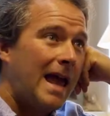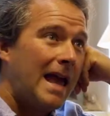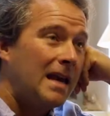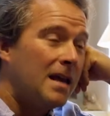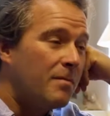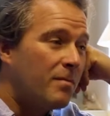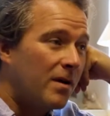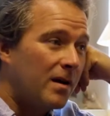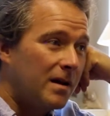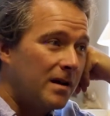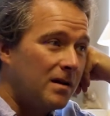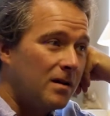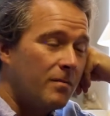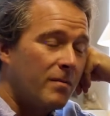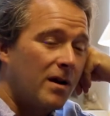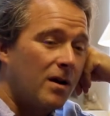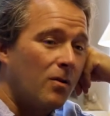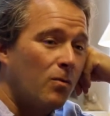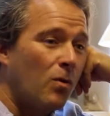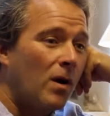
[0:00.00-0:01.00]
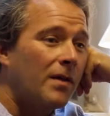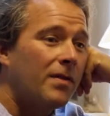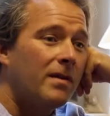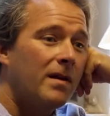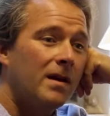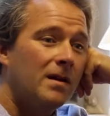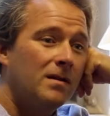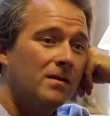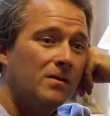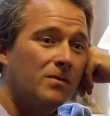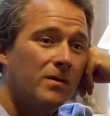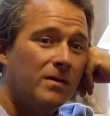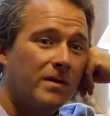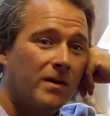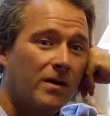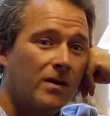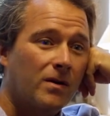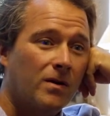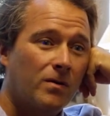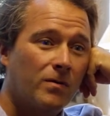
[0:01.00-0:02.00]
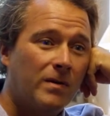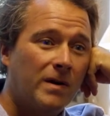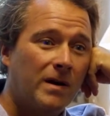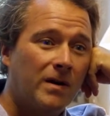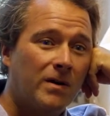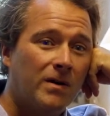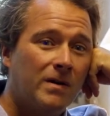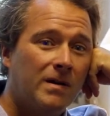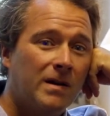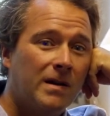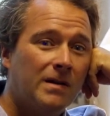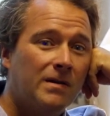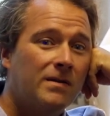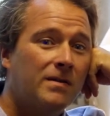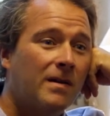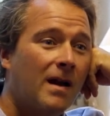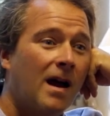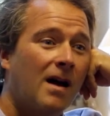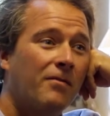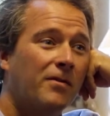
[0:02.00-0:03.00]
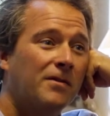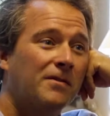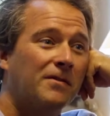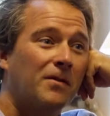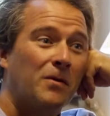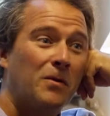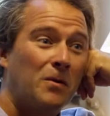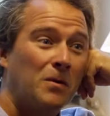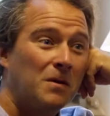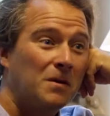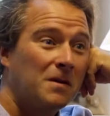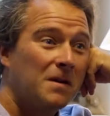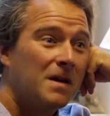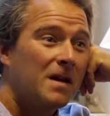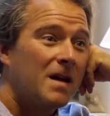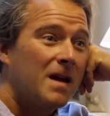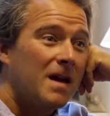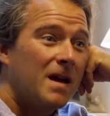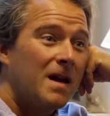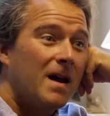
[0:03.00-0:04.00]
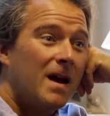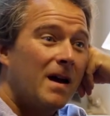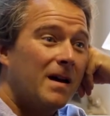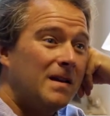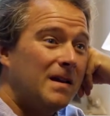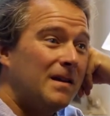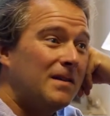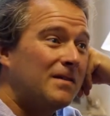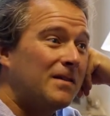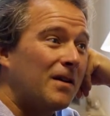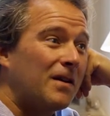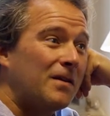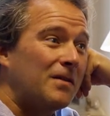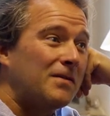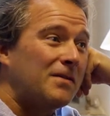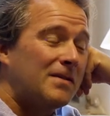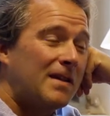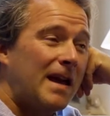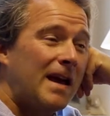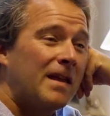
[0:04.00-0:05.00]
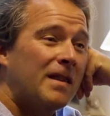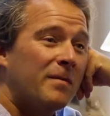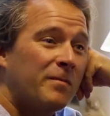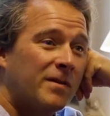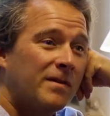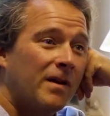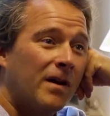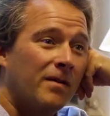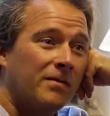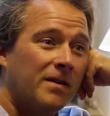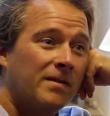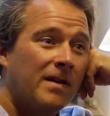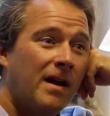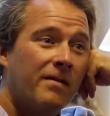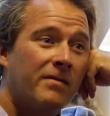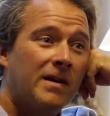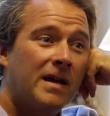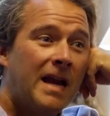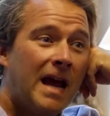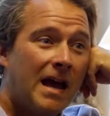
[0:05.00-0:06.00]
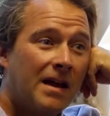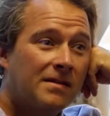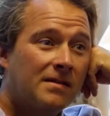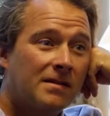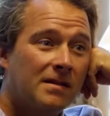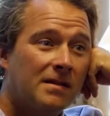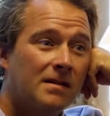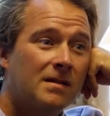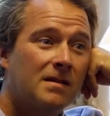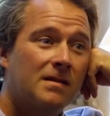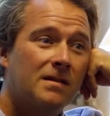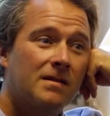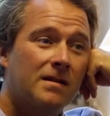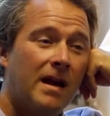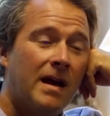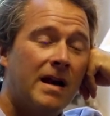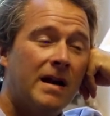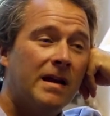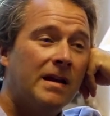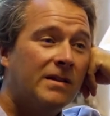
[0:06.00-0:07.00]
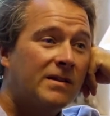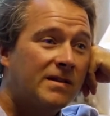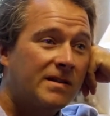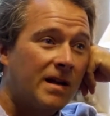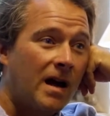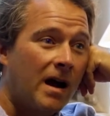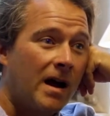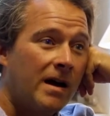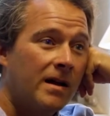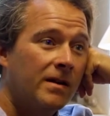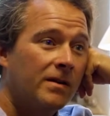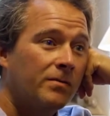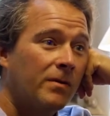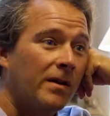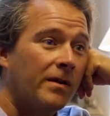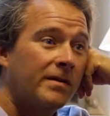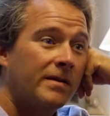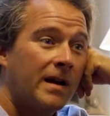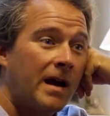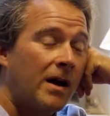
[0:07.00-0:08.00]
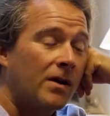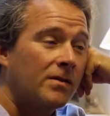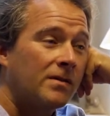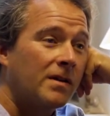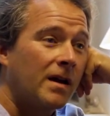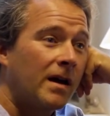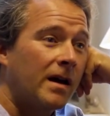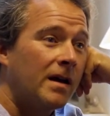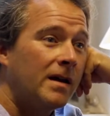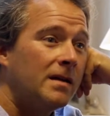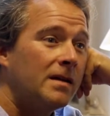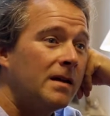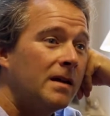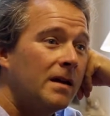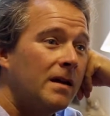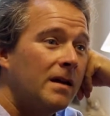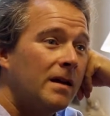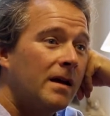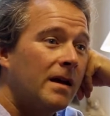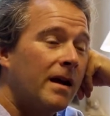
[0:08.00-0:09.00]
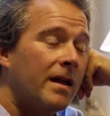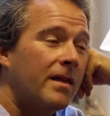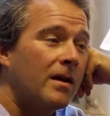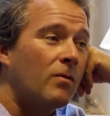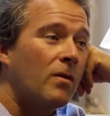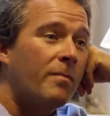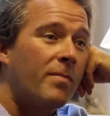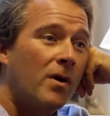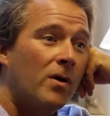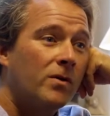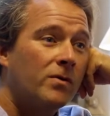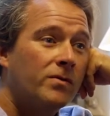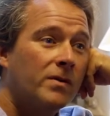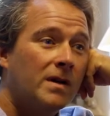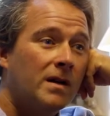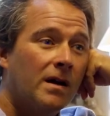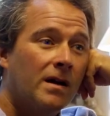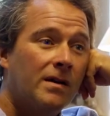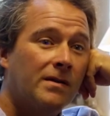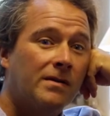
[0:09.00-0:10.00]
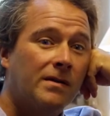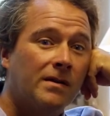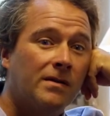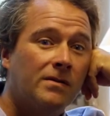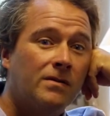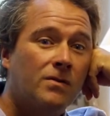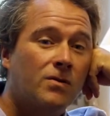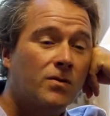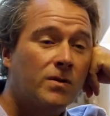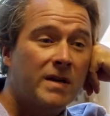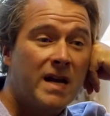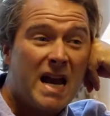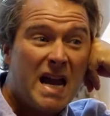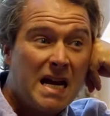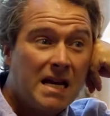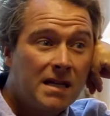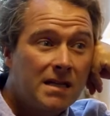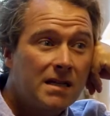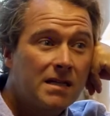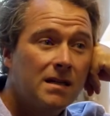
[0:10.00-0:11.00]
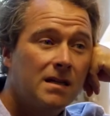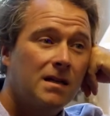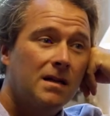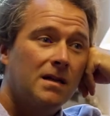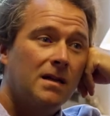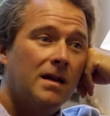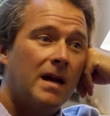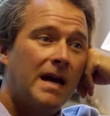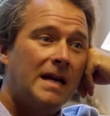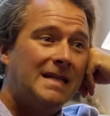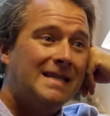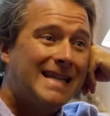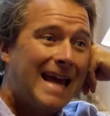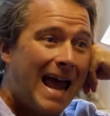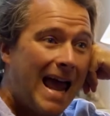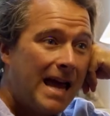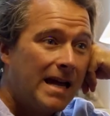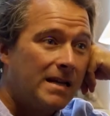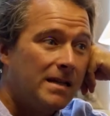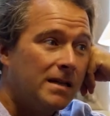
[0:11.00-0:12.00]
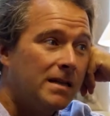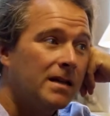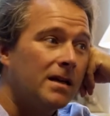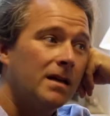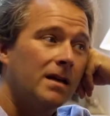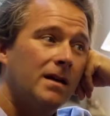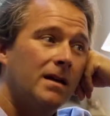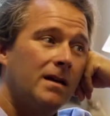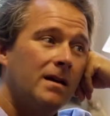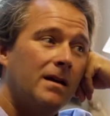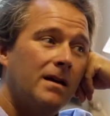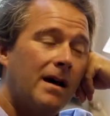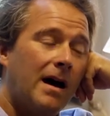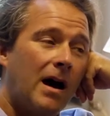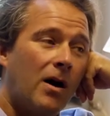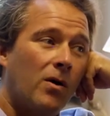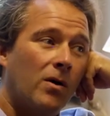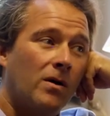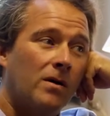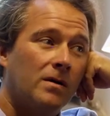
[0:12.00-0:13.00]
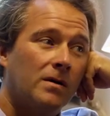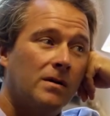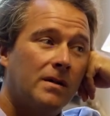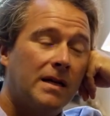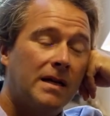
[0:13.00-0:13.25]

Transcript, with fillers: Anybody, no matter what they do in their career, needs to have a soul, needs to understand themselves as having an essence and an inside as well as an outside. And I think what poetry does is create and tend our